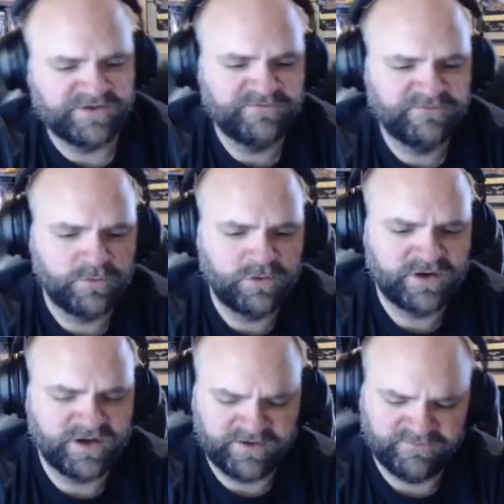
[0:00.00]
4
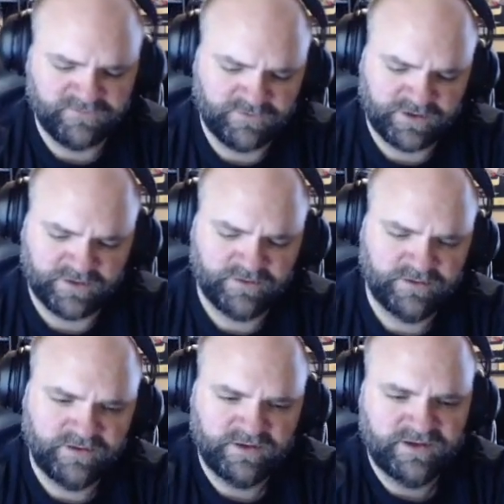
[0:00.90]
non-foil.
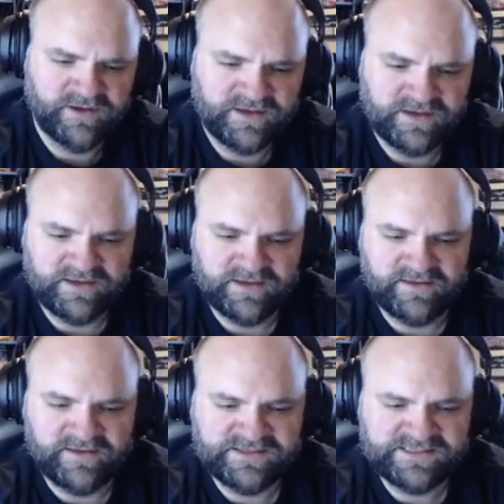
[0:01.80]

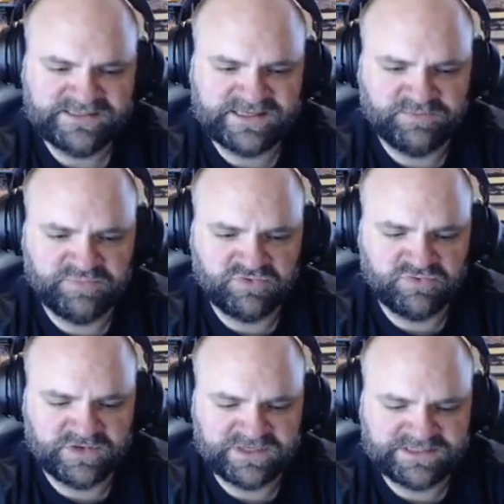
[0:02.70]
This is a
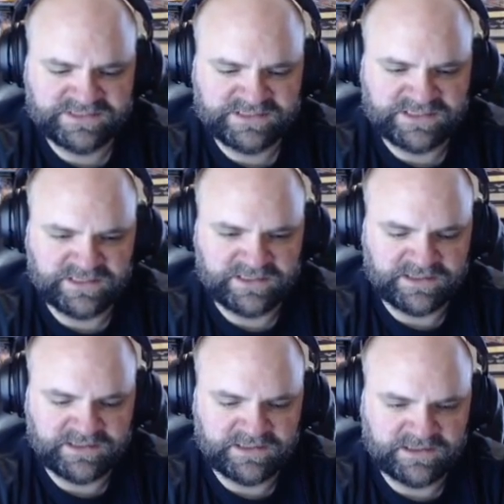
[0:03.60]

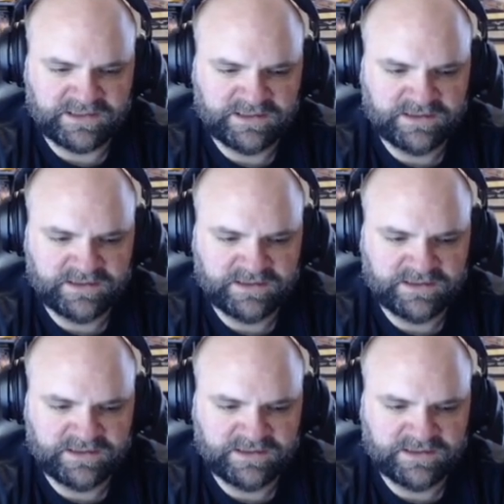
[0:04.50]
pretty